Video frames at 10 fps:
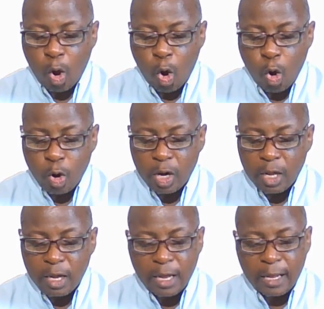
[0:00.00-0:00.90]

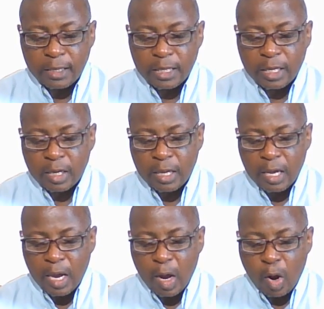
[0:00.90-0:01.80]
all, and then
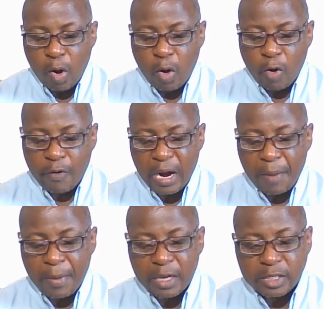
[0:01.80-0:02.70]

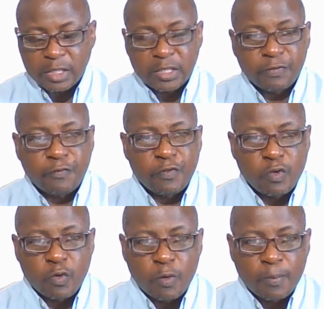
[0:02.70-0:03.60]
horama is
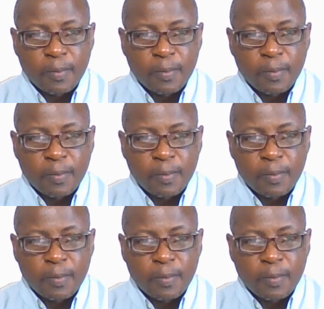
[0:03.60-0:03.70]
view.